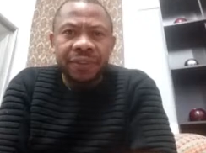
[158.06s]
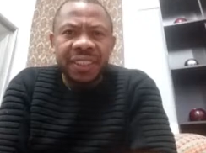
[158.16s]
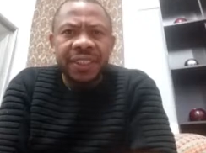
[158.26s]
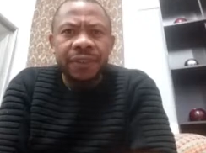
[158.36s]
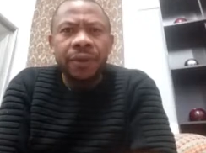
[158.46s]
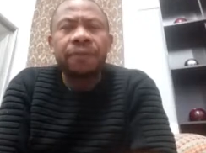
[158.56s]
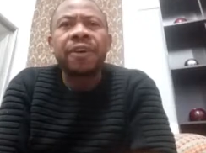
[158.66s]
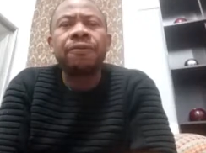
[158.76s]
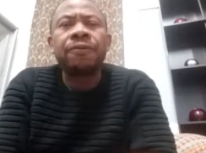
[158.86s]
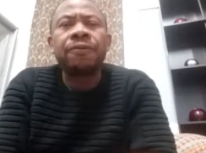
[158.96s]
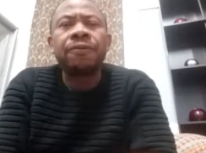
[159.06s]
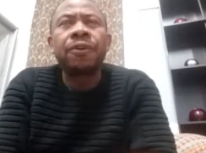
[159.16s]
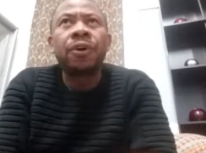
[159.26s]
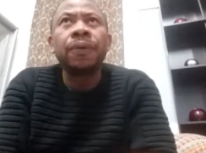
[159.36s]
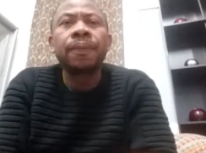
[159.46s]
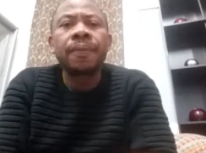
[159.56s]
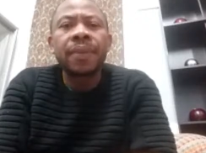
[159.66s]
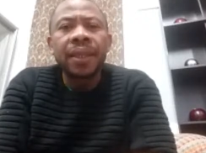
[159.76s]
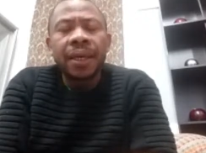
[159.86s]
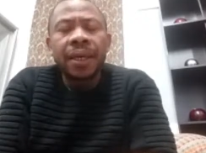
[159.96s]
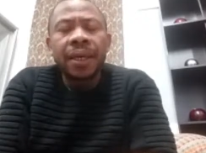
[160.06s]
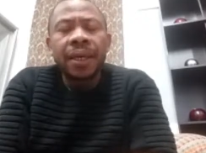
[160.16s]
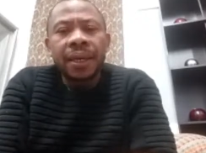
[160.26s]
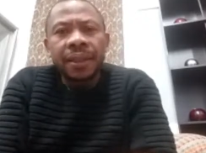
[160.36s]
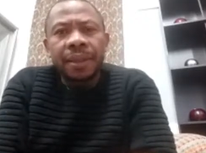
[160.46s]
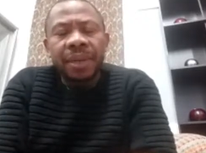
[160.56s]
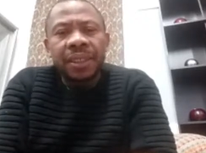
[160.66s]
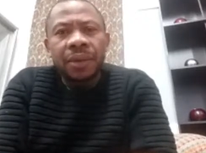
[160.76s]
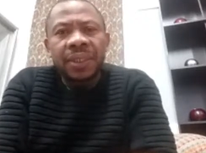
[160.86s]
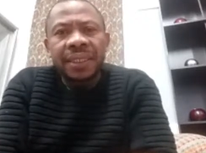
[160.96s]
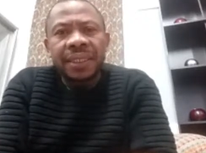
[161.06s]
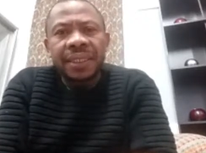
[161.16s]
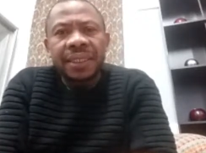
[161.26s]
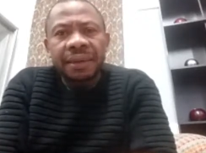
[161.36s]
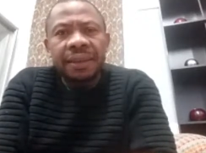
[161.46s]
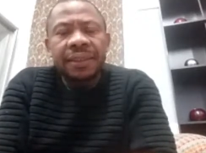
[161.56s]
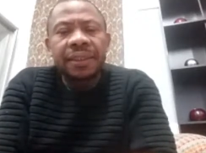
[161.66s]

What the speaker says: Section 154, the matter was heard.